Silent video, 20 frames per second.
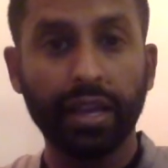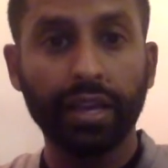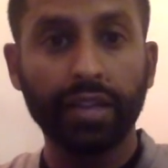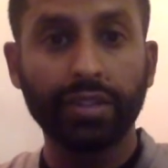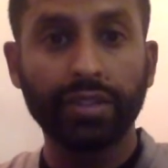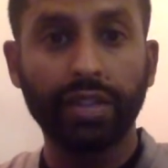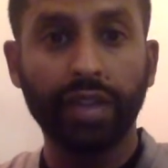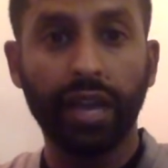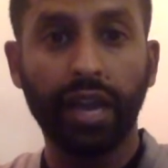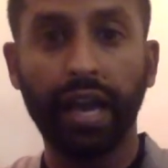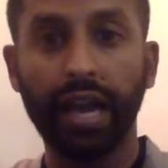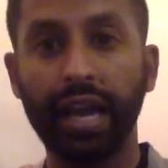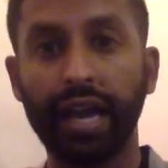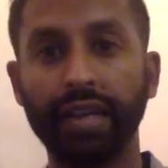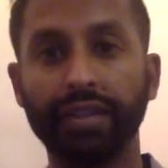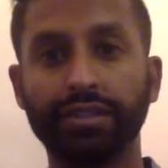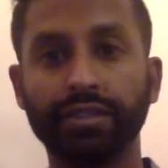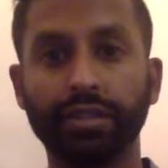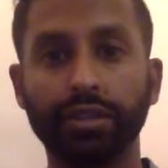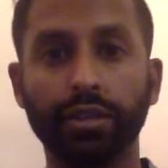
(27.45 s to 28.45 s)
So
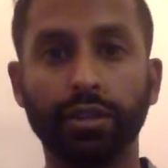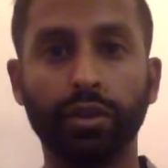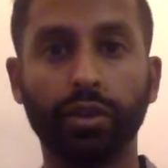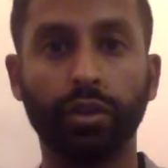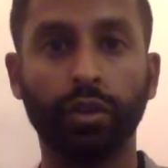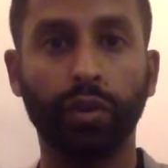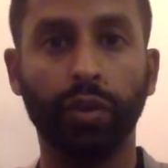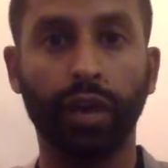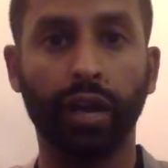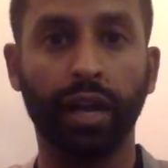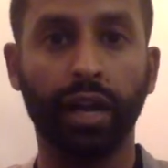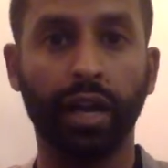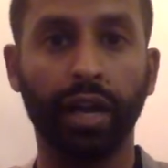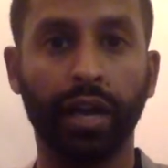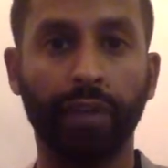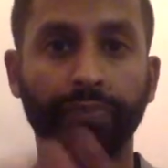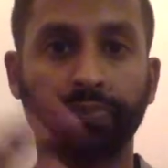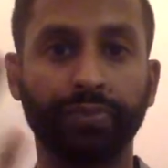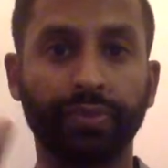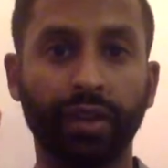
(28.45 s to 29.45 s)
hi to
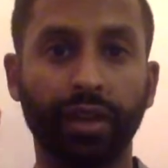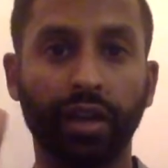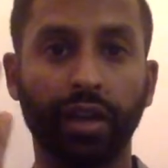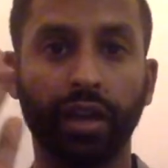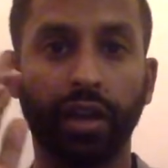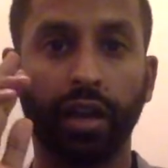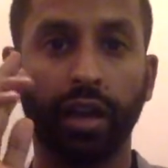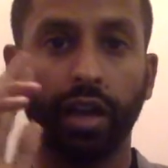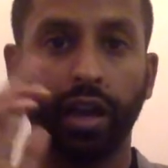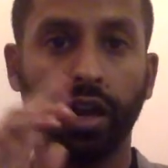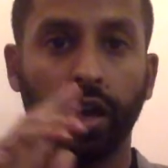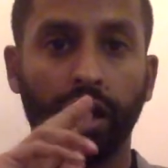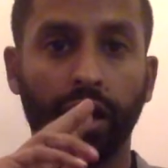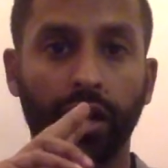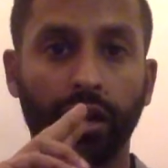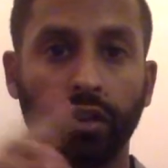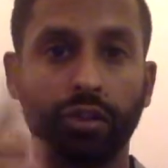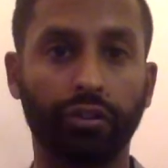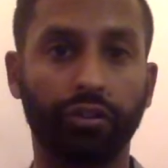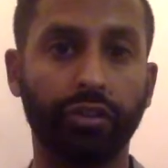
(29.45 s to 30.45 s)
um,
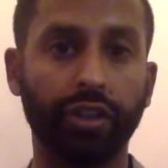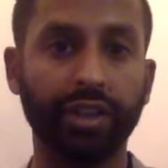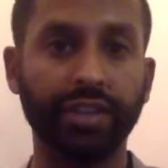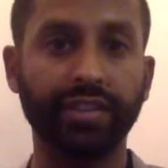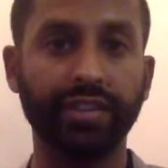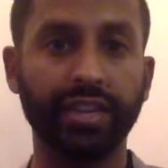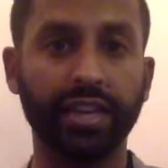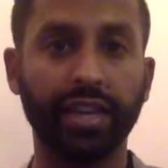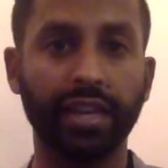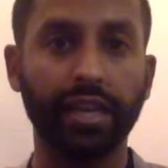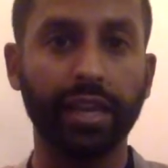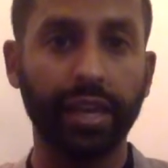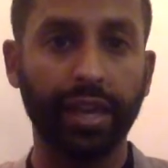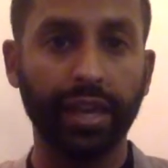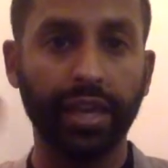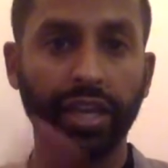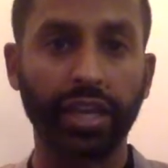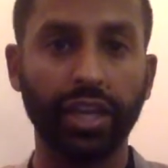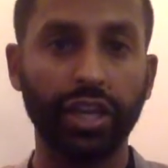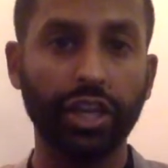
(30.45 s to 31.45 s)
uh, Kriti,
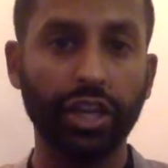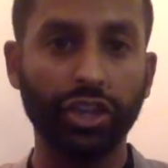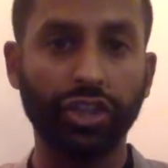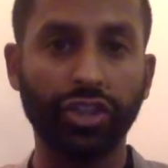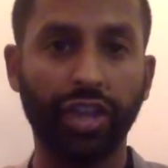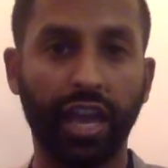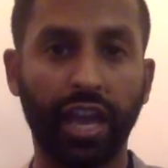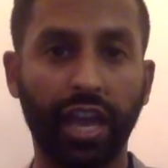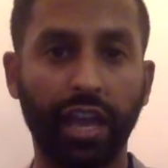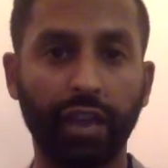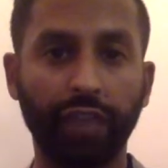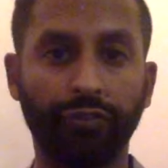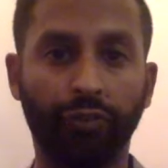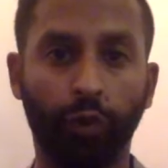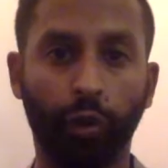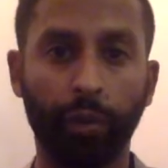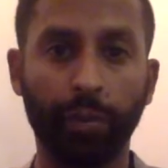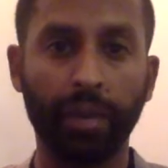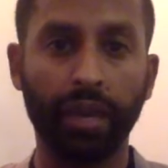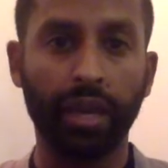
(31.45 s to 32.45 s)
EJ
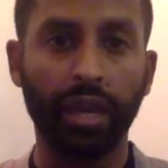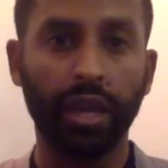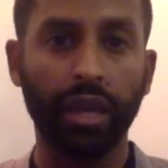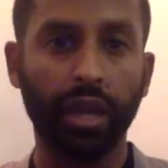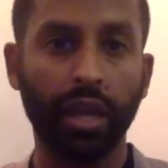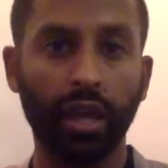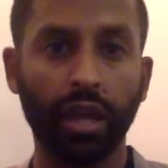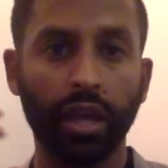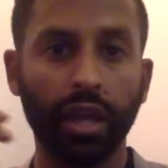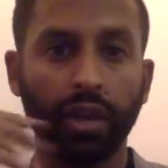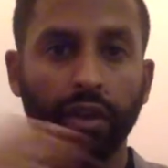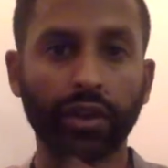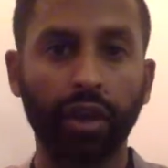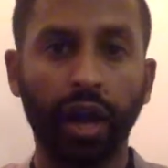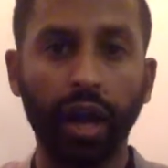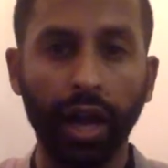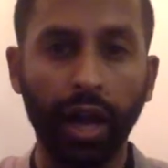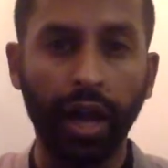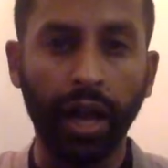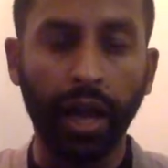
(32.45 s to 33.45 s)
Foreman,
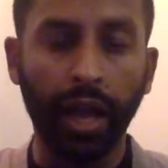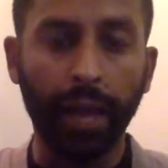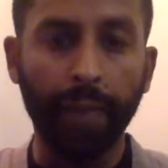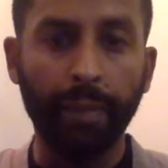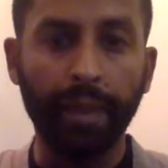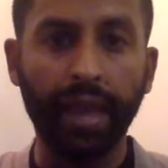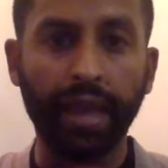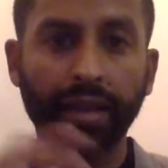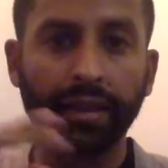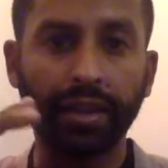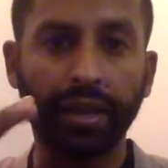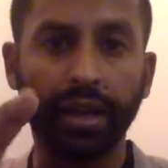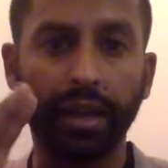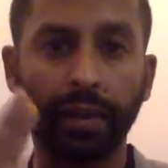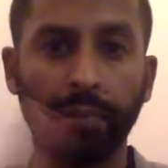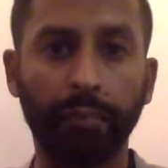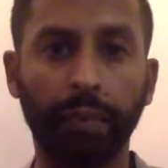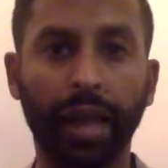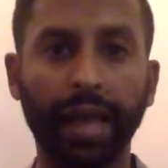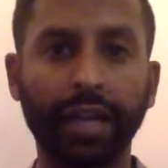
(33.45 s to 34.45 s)
uh,
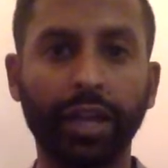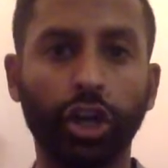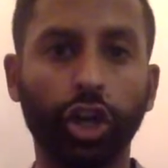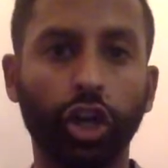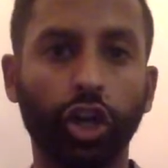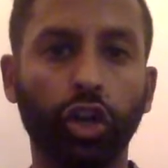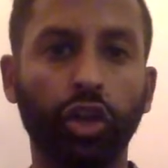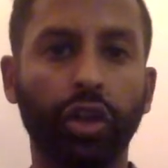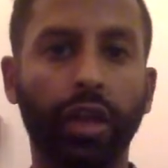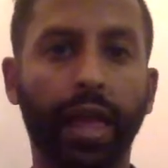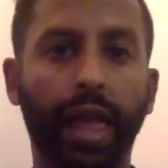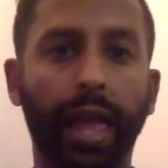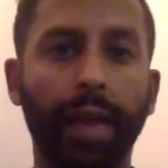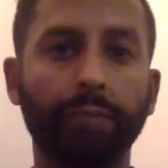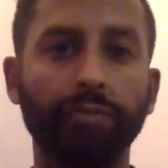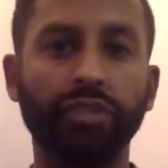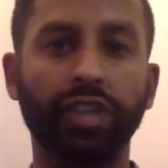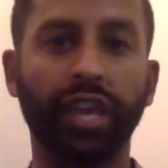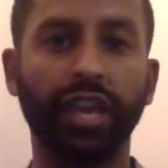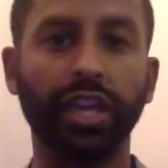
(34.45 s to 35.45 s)
Amanda, Michael,
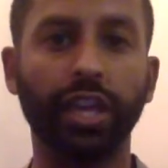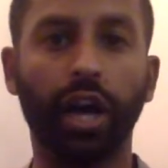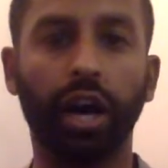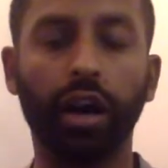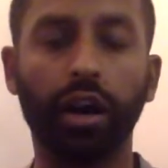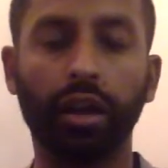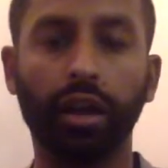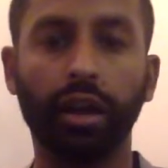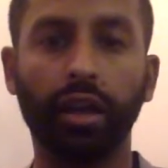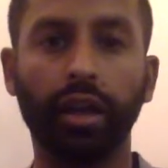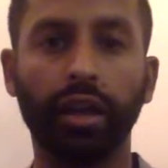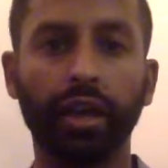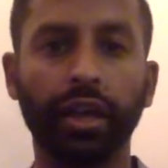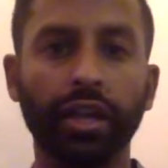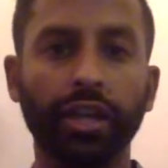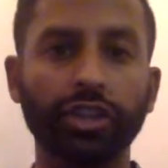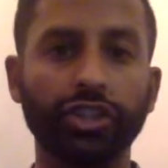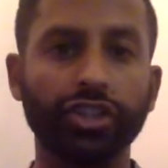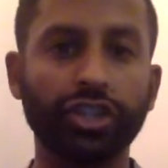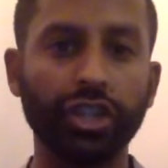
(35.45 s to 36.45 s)
MJ Young,
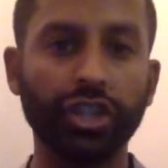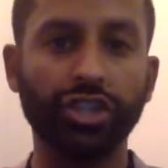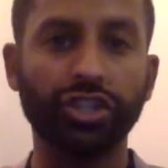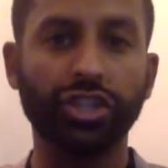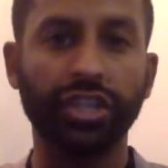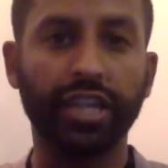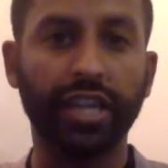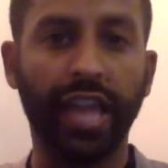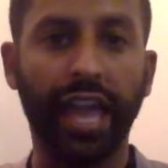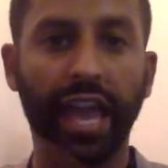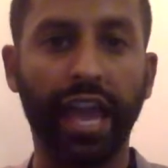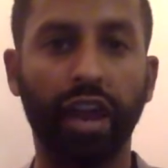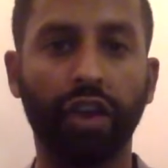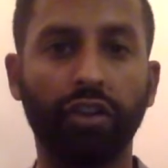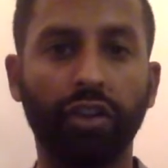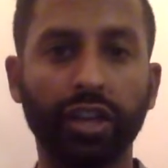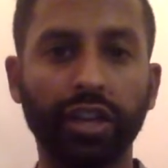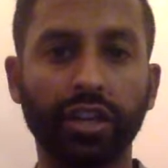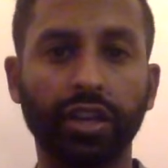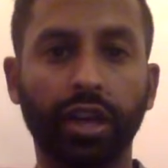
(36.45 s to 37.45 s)
Gigi,
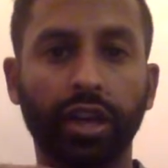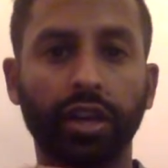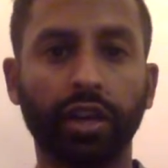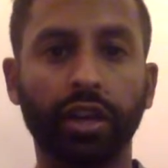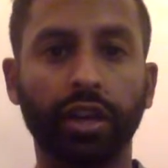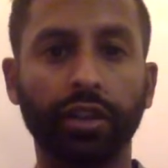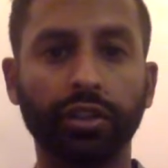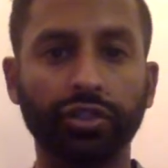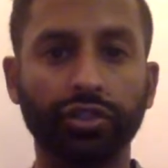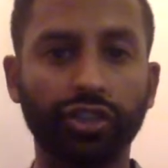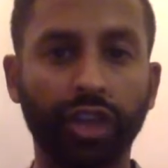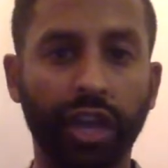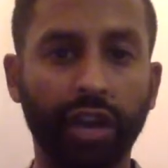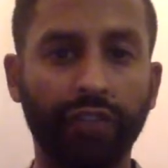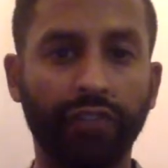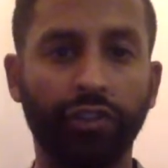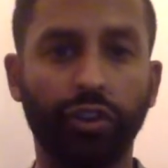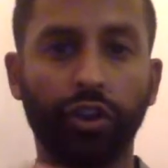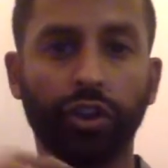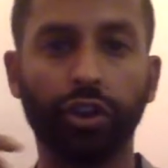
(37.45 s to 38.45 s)
Aaron,
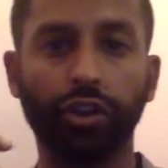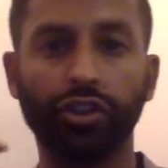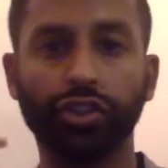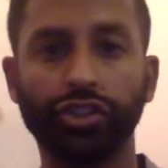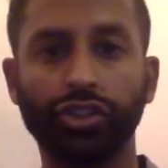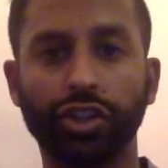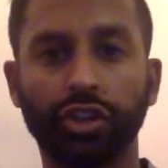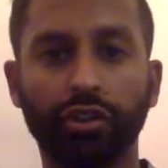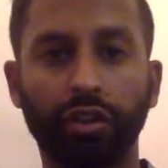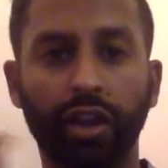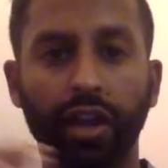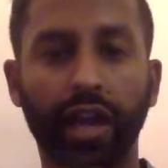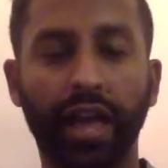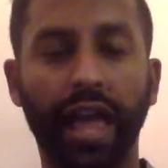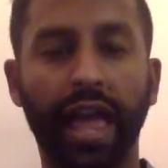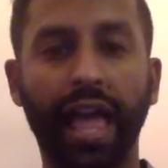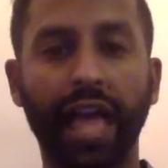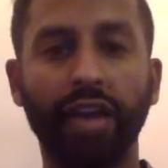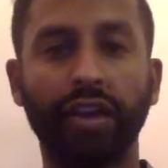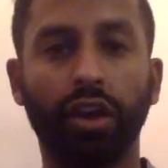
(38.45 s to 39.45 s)
Jennifer, Shira,
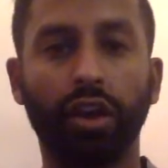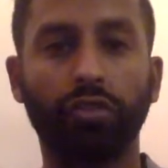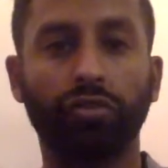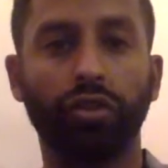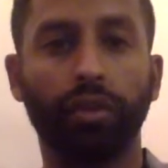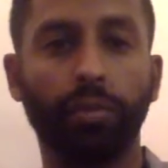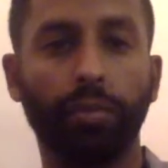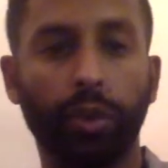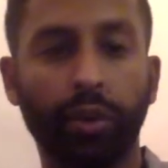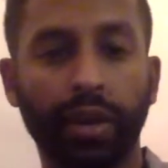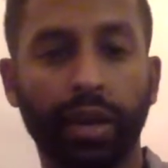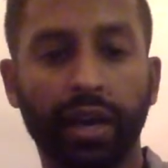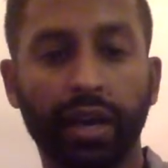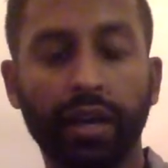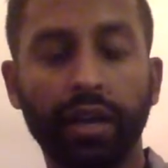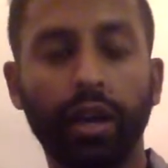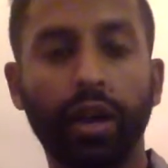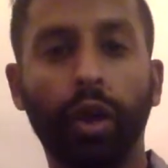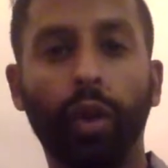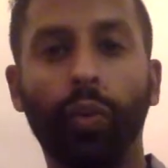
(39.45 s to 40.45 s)
and Ramona.
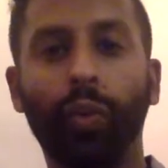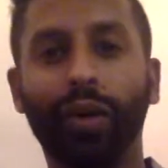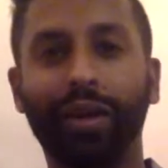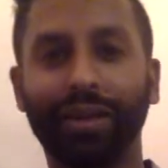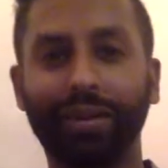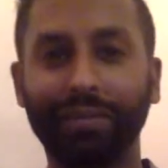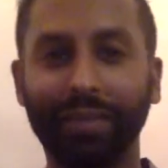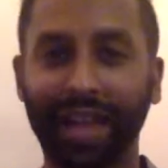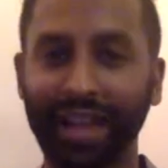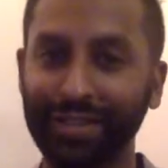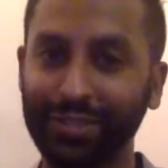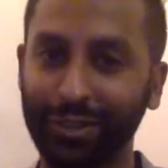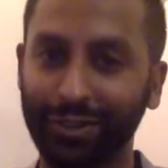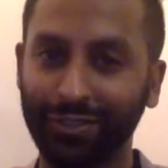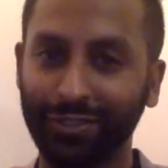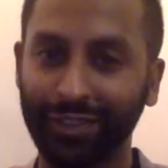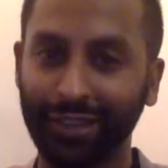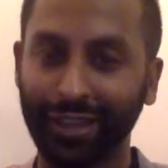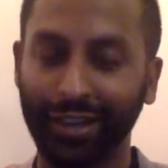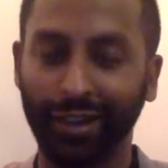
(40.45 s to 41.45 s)
Welcome, guys.
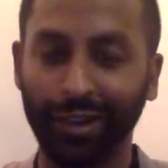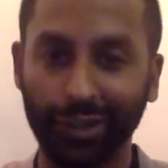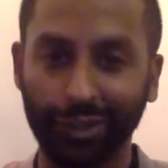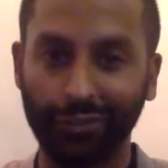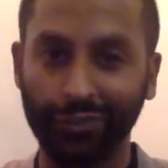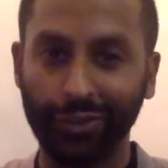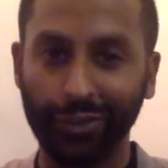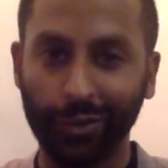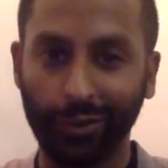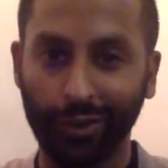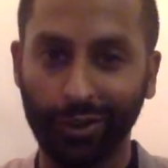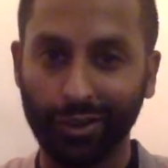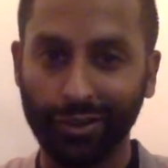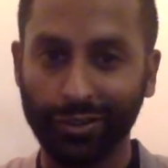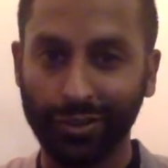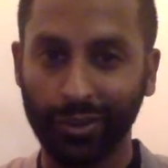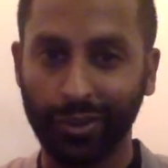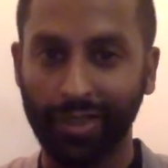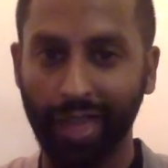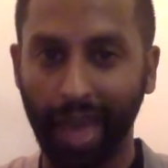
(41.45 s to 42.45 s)
Hopefully, all of you are
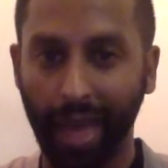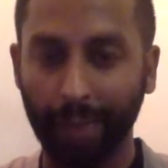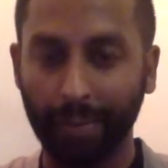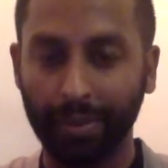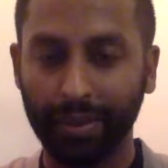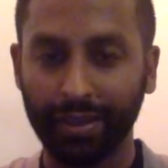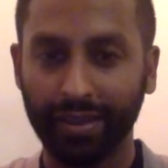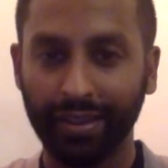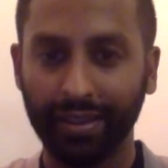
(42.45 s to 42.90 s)
enjoying the app.